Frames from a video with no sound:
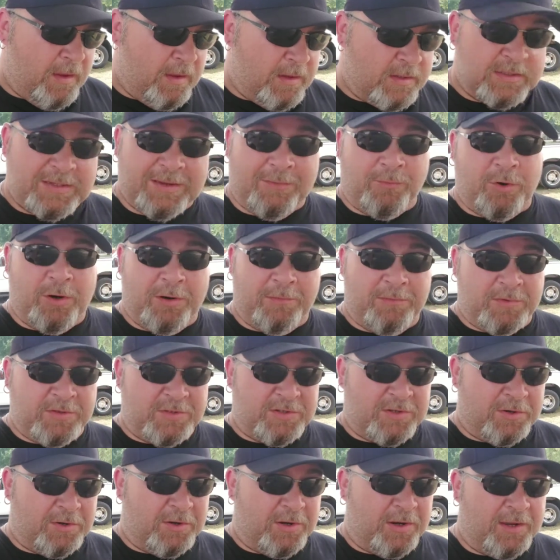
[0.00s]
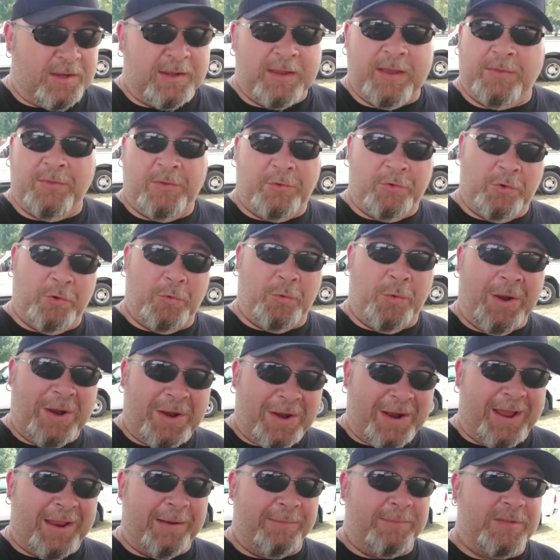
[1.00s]
somewhere in Missouri. I don't know where
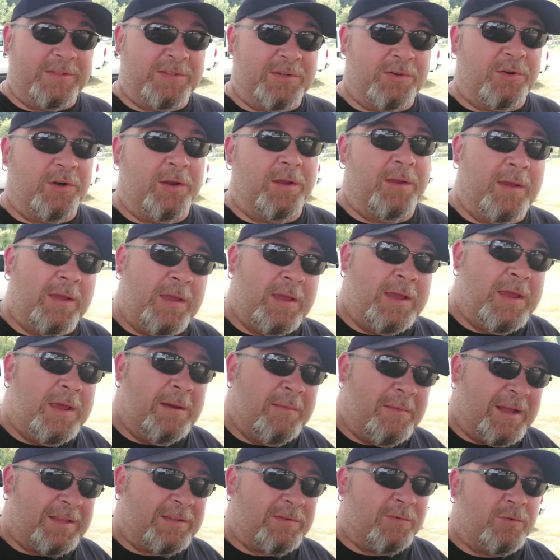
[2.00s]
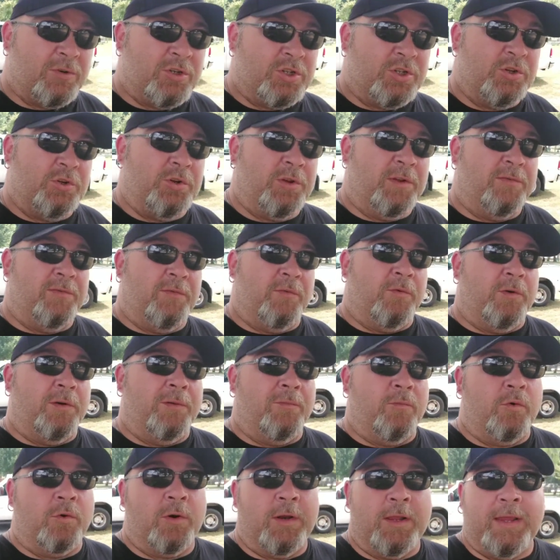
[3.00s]
at in Missouri. That's what we're shooting for in the
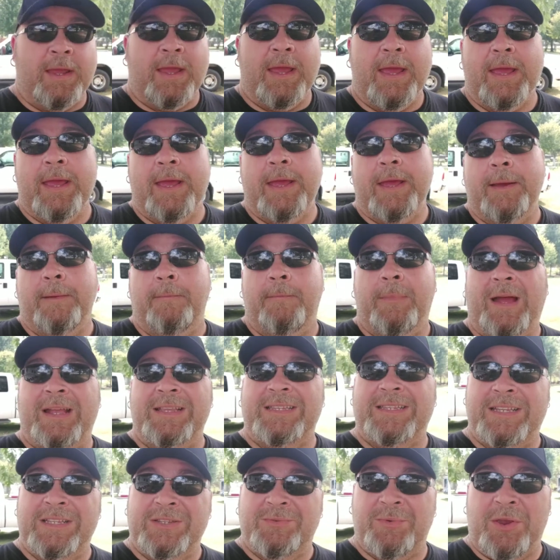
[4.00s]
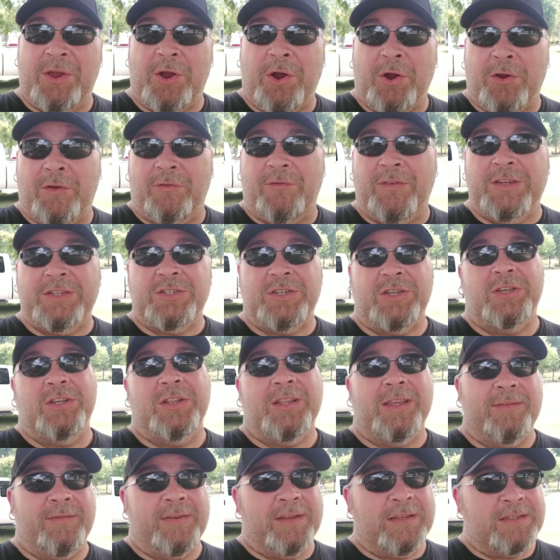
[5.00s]
morning. But since we are officially
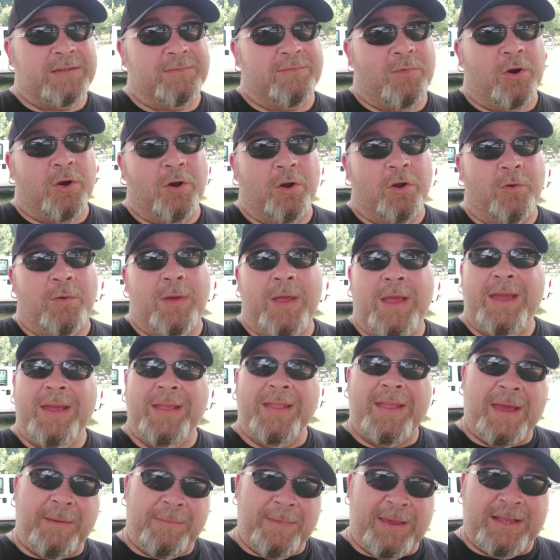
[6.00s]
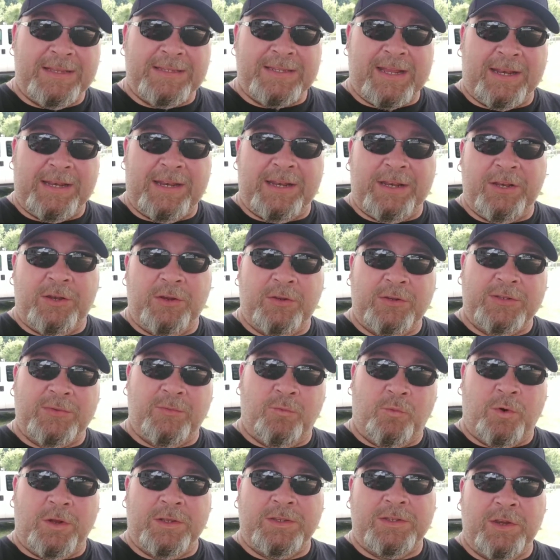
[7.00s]
leaving tomorrow, that means I need to do some
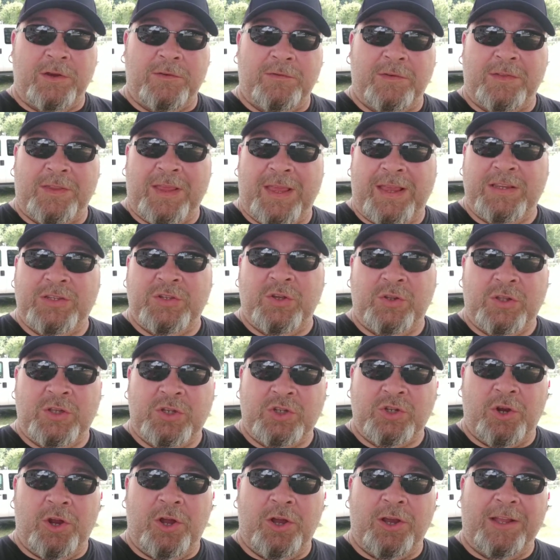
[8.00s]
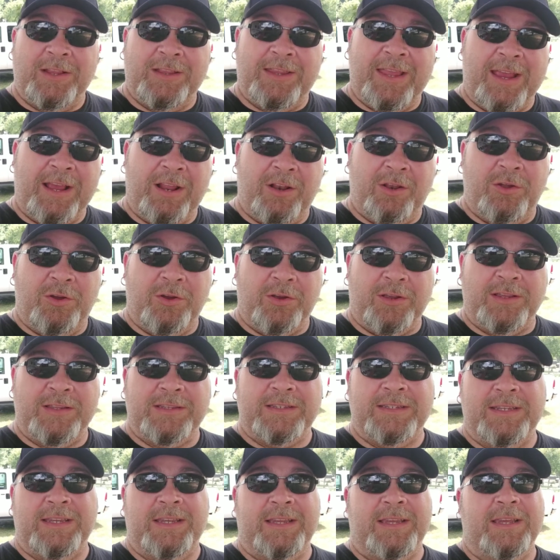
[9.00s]
once-over things on the truck and take a look and
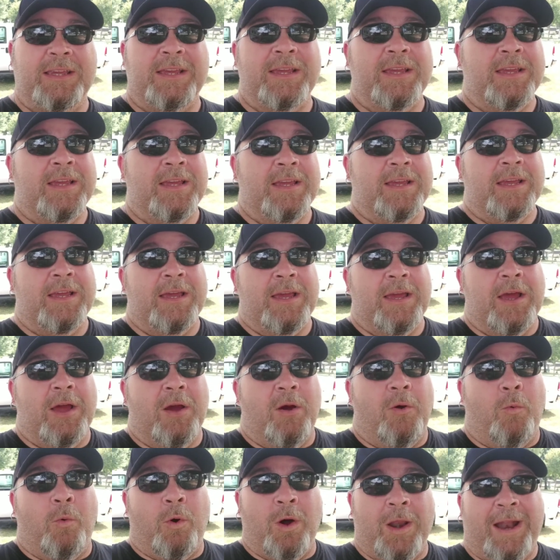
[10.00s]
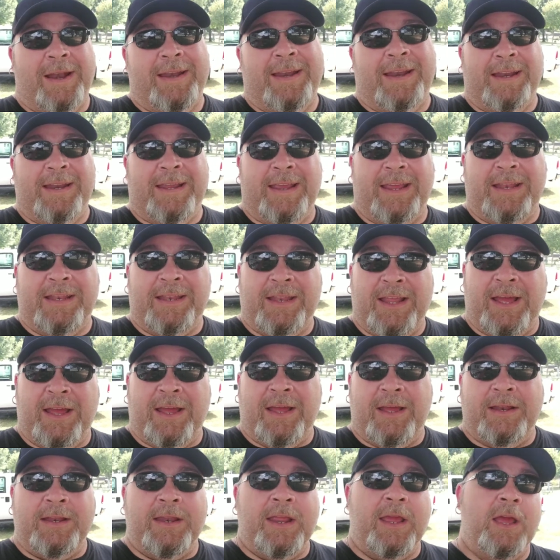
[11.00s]
see what I need to get
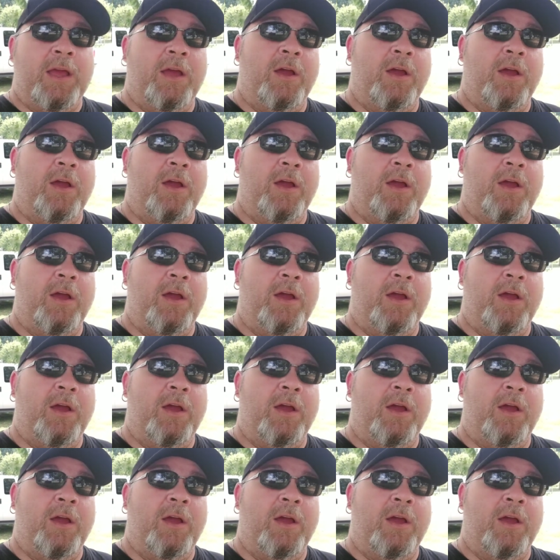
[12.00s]
done